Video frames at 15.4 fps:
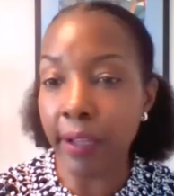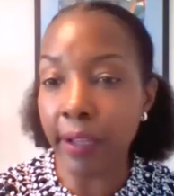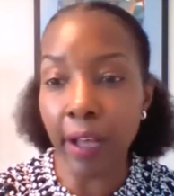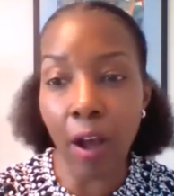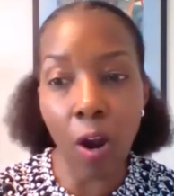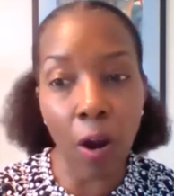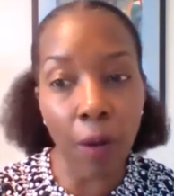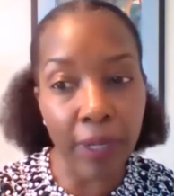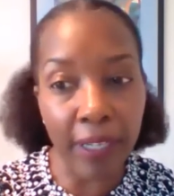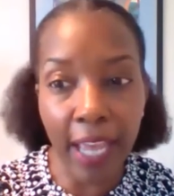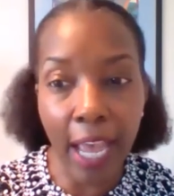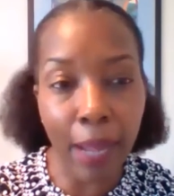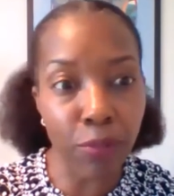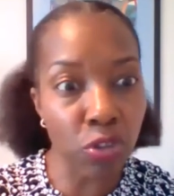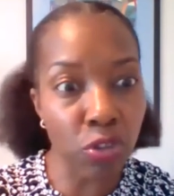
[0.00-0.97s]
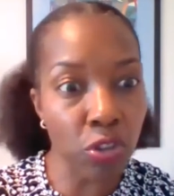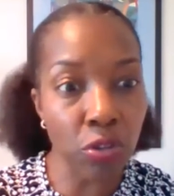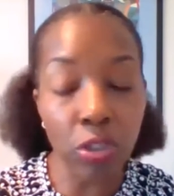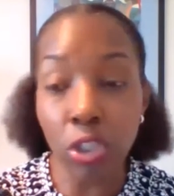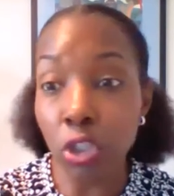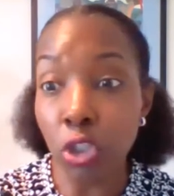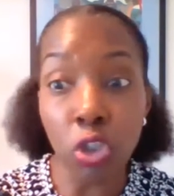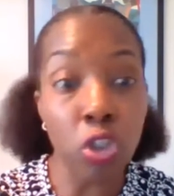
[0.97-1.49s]
Carbon
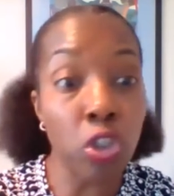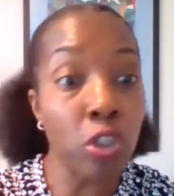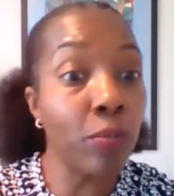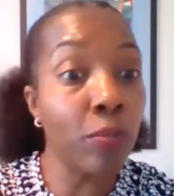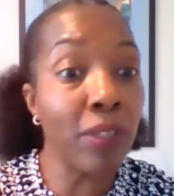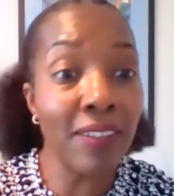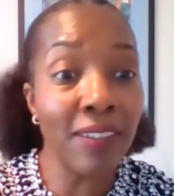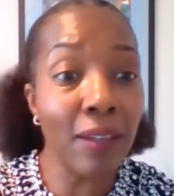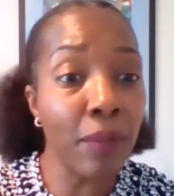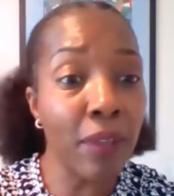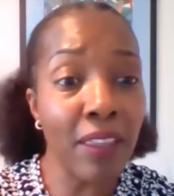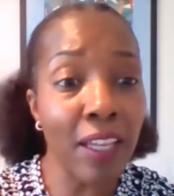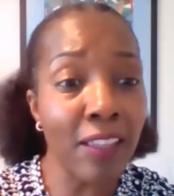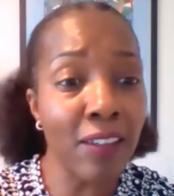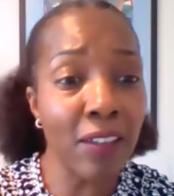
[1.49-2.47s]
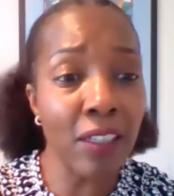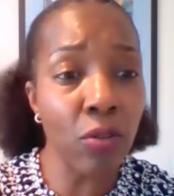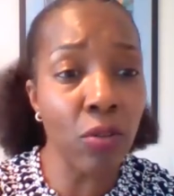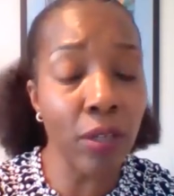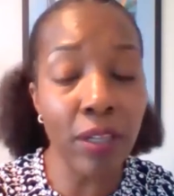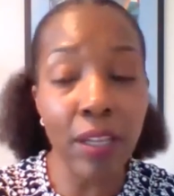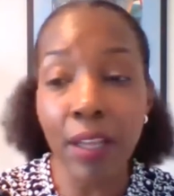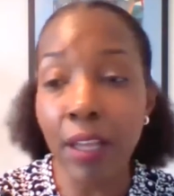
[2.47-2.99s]
capture could be something that's
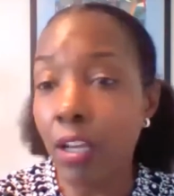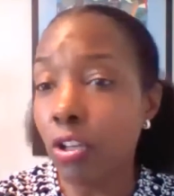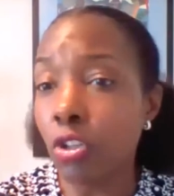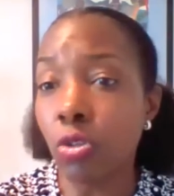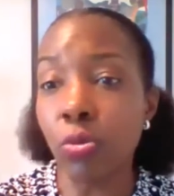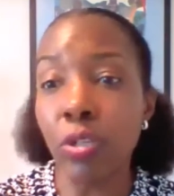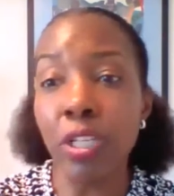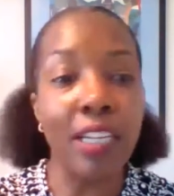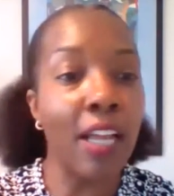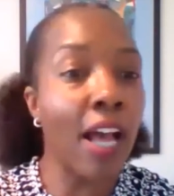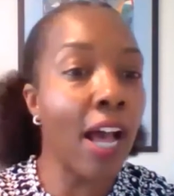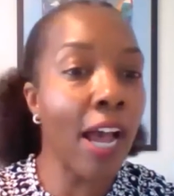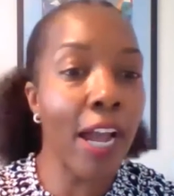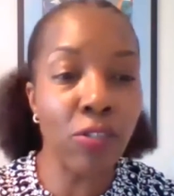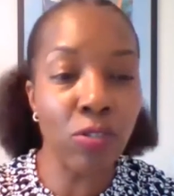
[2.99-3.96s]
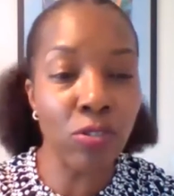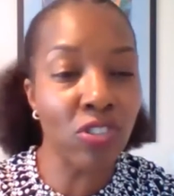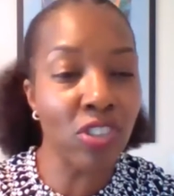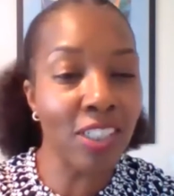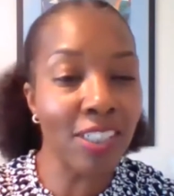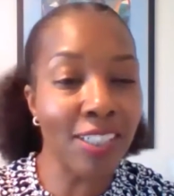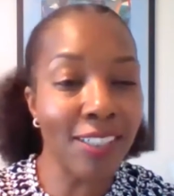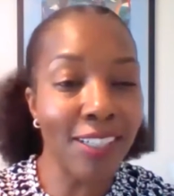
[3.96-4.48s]
incredible. Green
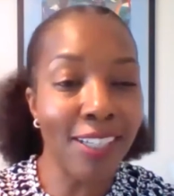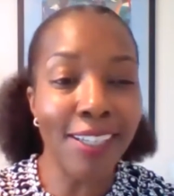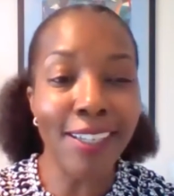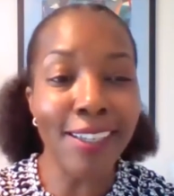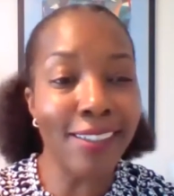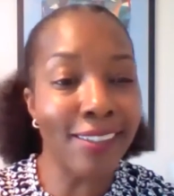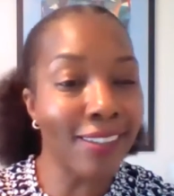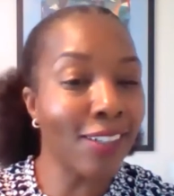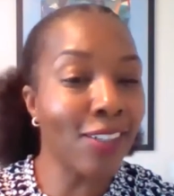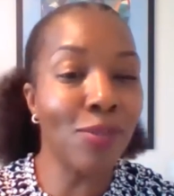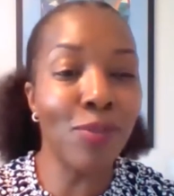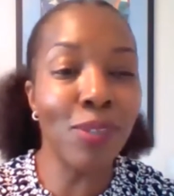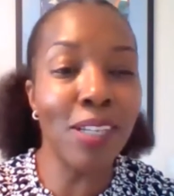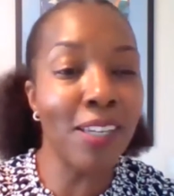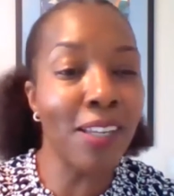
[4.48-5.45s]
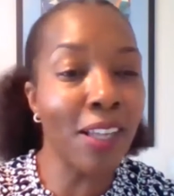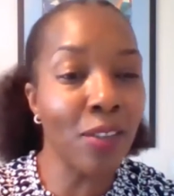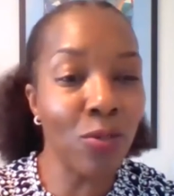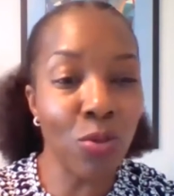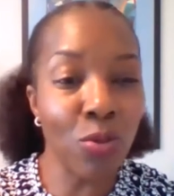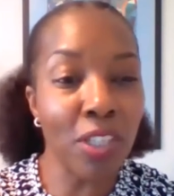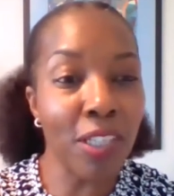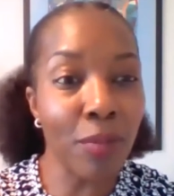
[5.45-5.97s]
hydrogen is could be
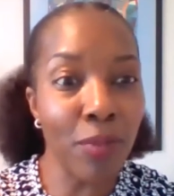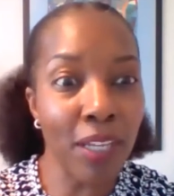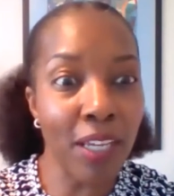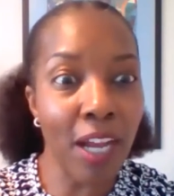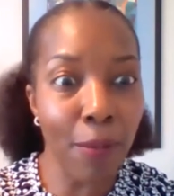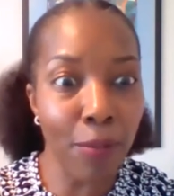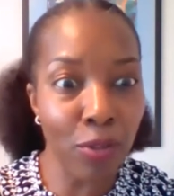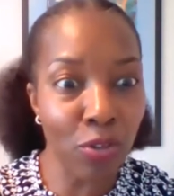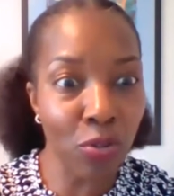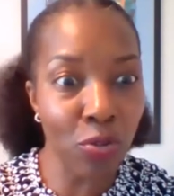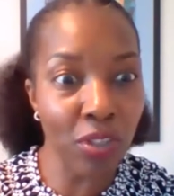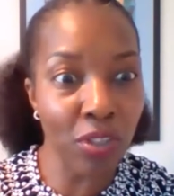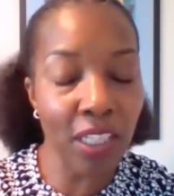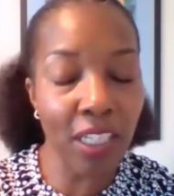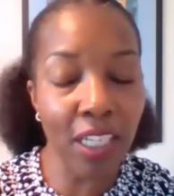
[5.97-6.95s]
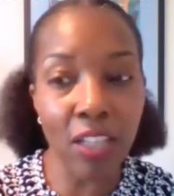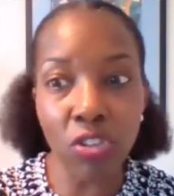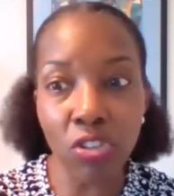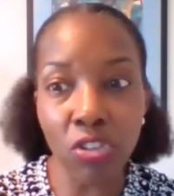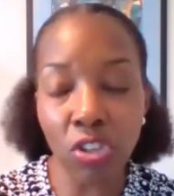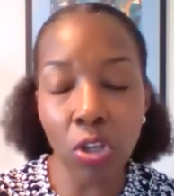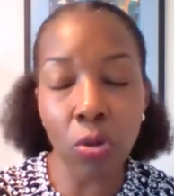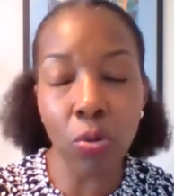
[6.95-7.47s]
another really big opportunity. And
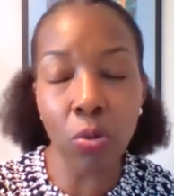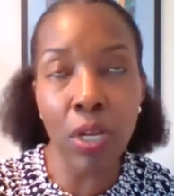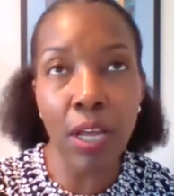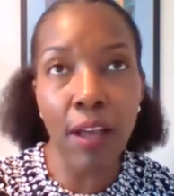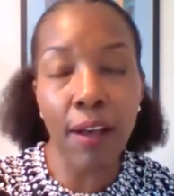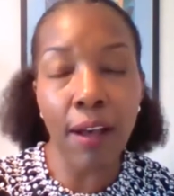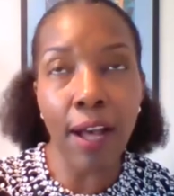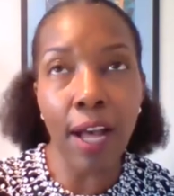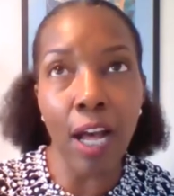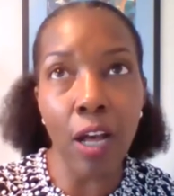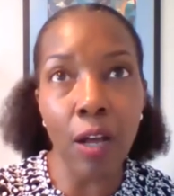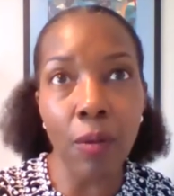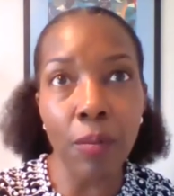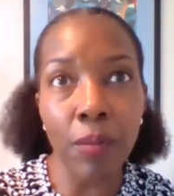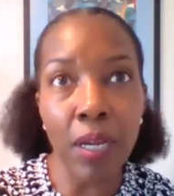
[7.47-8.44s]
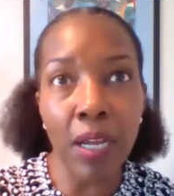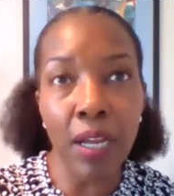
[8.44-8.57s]
so, um,